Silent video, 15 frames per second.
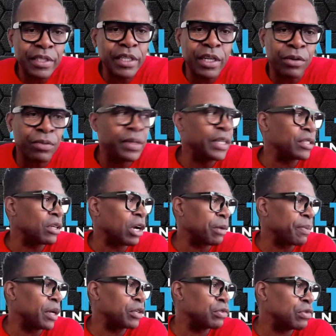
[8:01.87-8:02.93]
We ain't
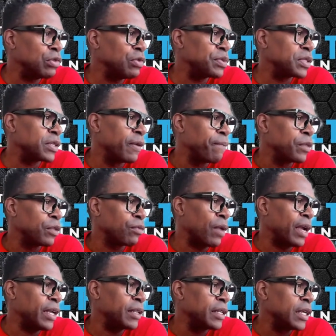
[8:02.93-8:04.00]
talking about troops,
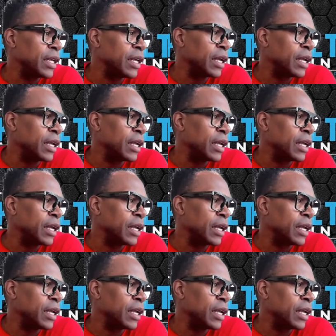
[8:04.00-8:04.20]
right?